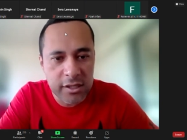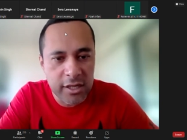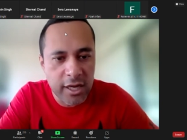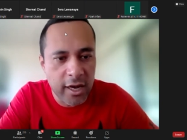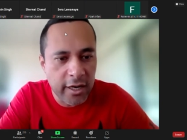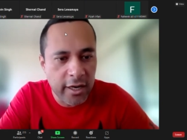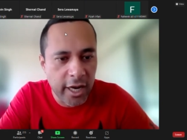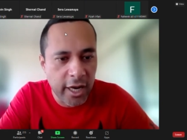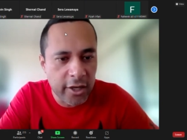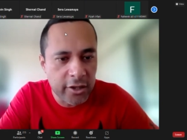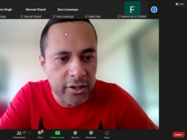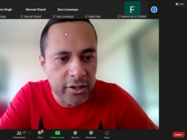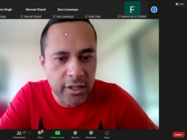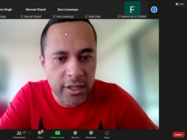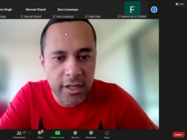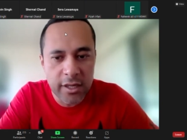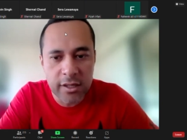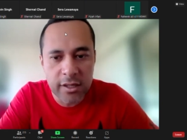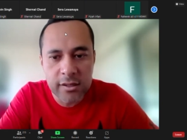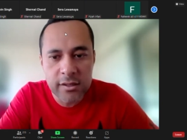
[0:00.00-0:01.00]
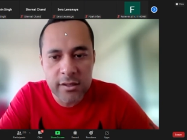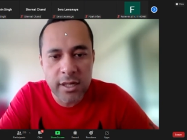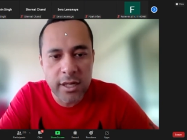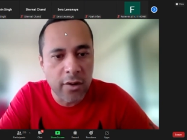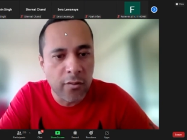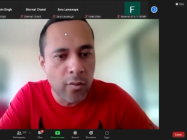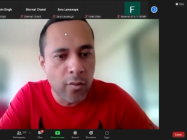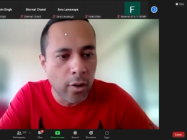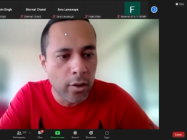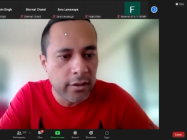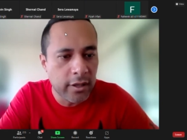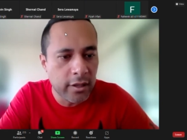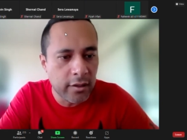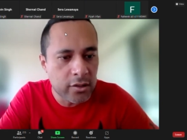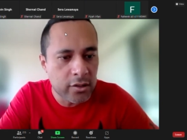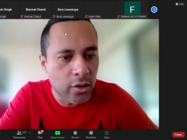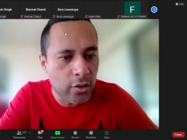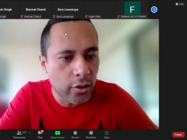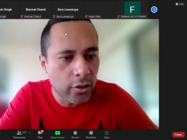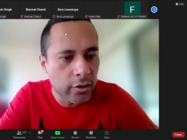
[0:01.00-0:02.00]
young engineers enrolled in this
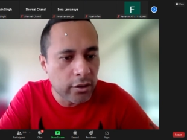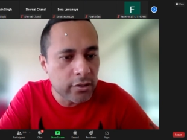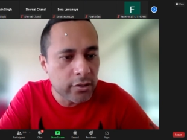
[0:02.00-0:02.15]
course.